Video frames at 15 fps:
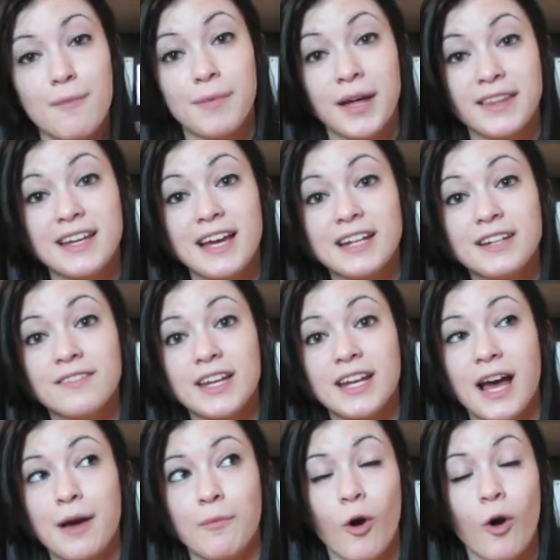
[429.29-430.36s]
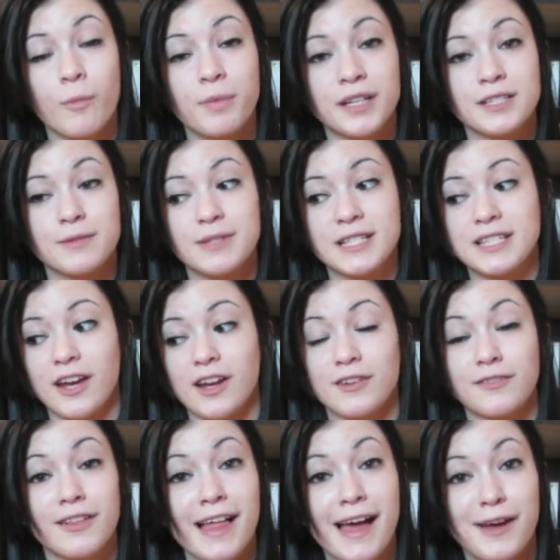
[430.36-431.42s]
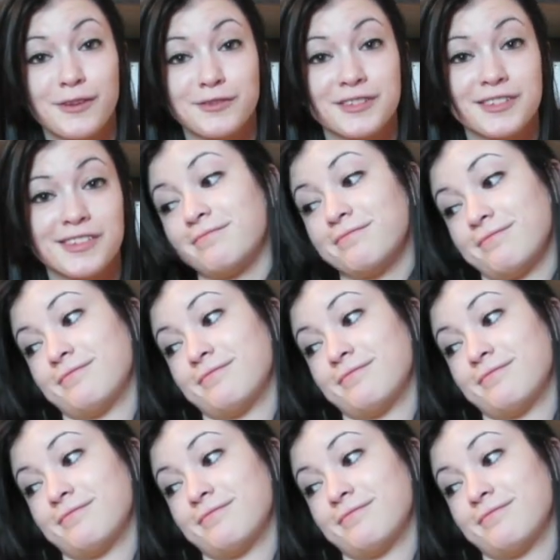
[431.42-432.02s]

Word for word: By the end of it, I'm hoping to be scared of clowns.